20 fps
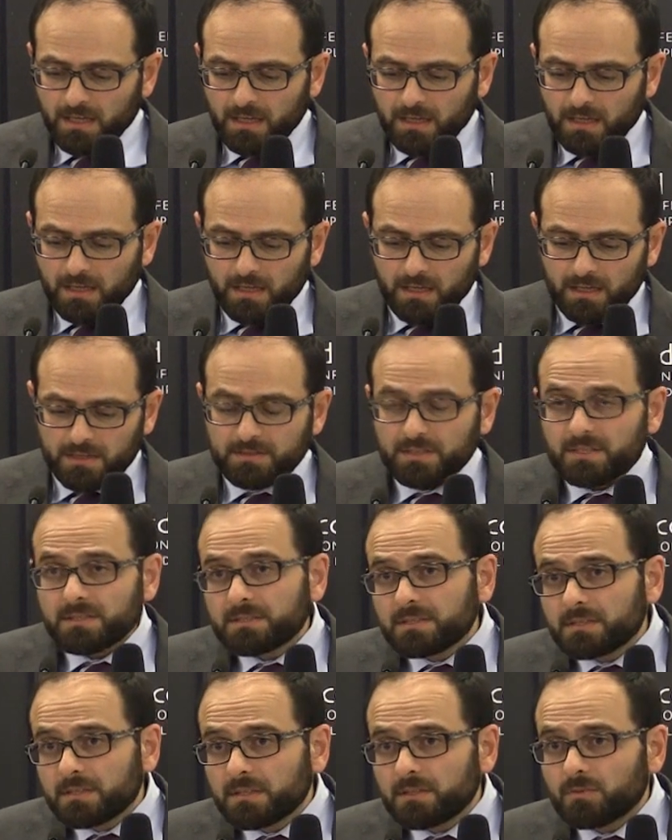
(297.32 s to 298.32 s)
Uh,
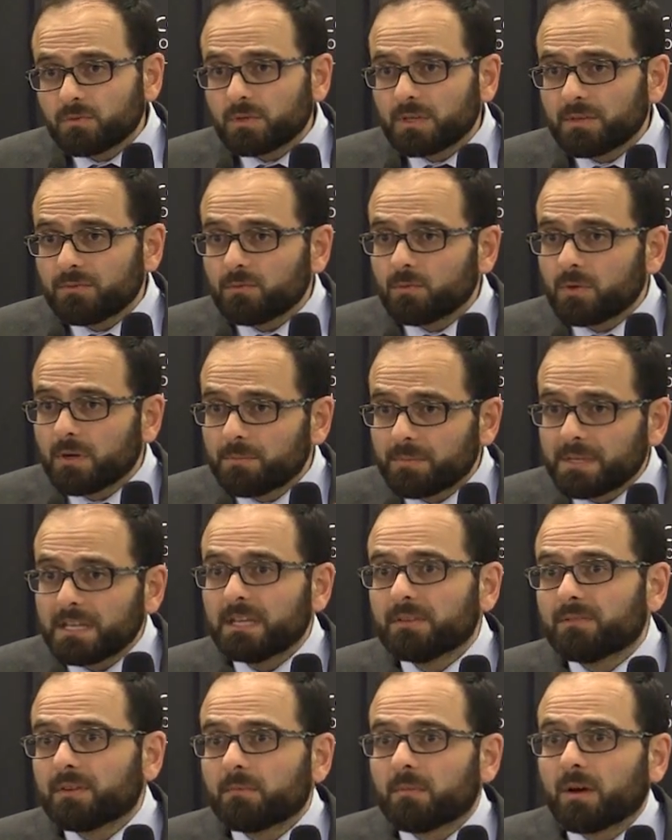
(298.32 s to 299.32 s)
just uh, to give you a
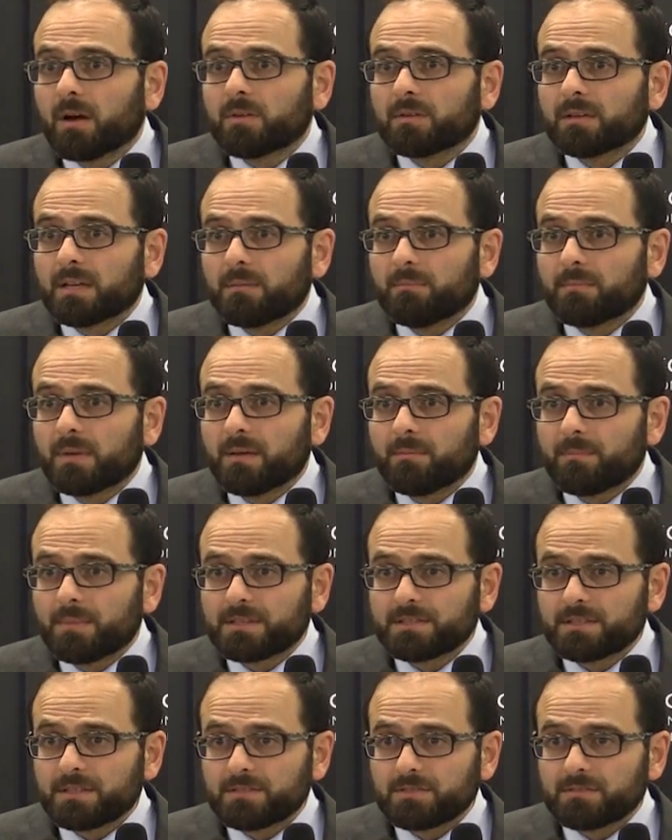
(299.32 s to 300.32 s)
brief about my
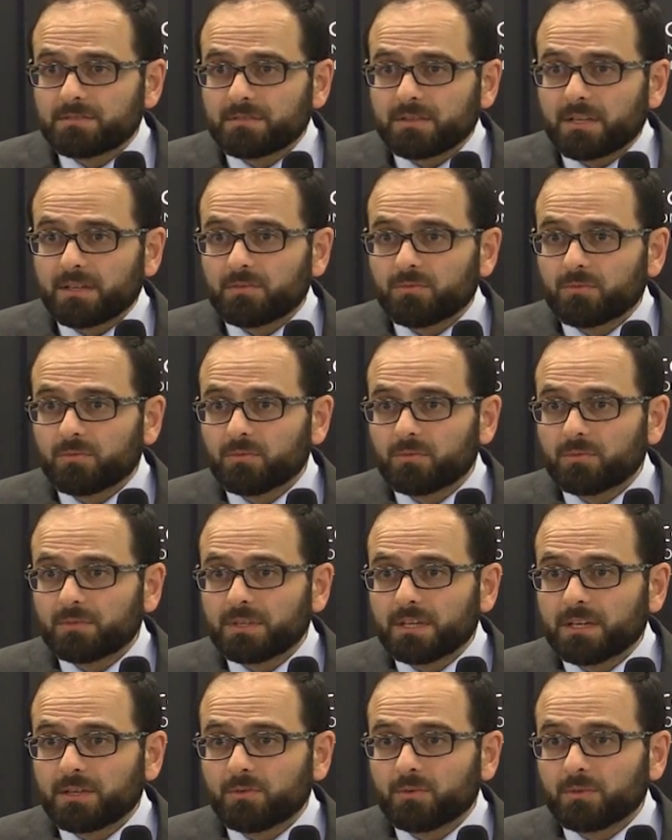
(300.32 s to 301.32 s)
message, not to
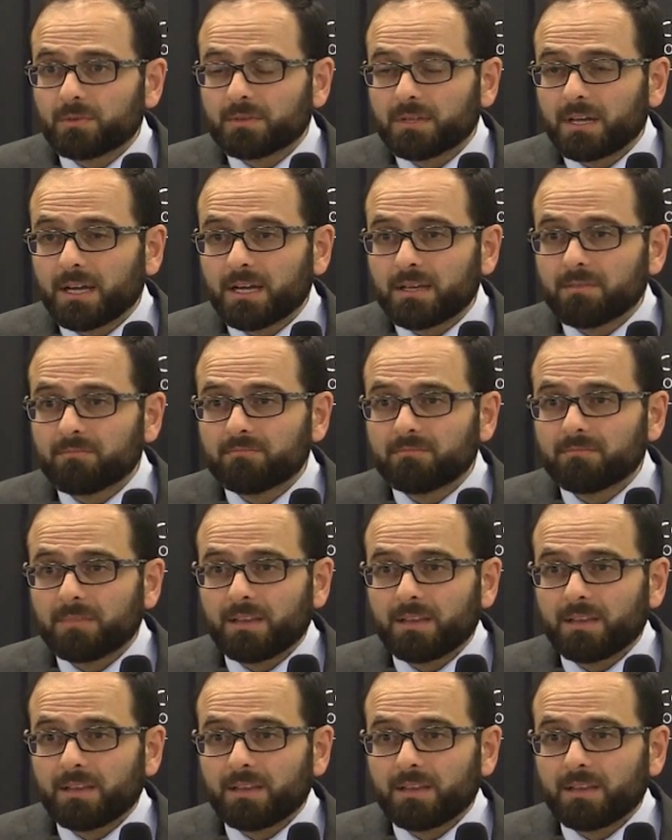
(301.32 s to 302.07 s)
take your time